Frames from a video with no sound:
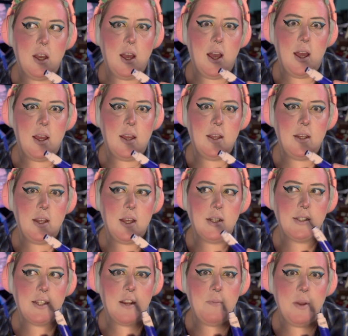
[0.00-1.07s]
And
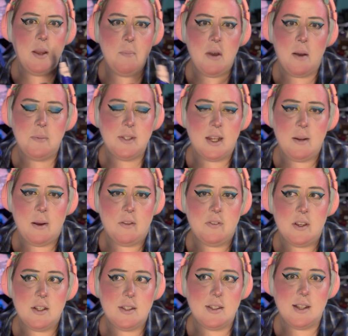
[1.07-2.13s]
instead of being upset about
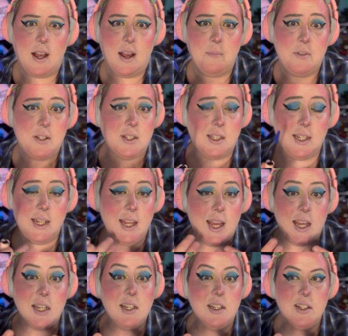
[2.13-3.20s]
this, I'm just leaning
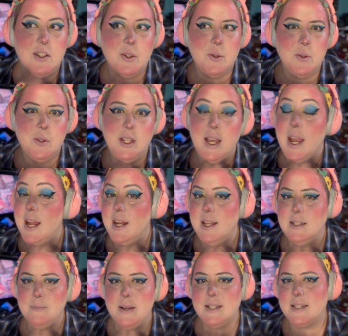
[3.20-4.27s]
in to the
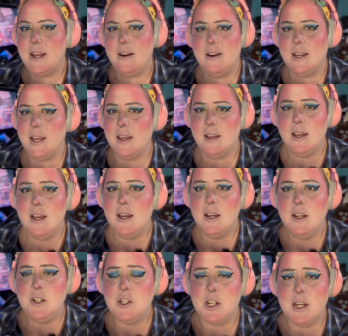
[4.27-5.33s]
80s mascara kit
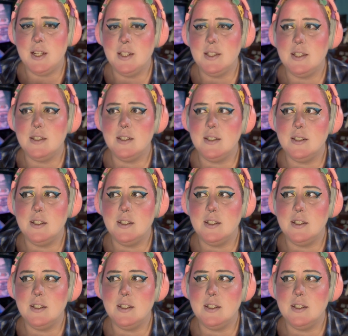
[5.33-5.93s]
trends.